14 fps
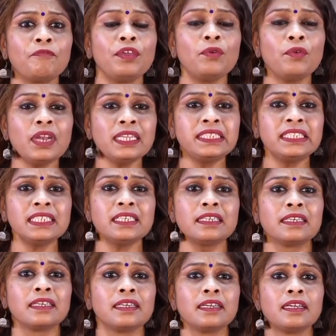
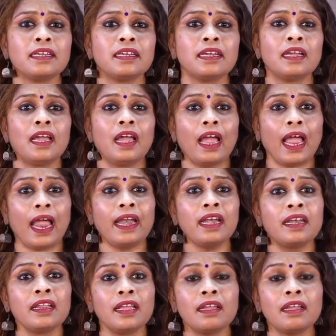unity, and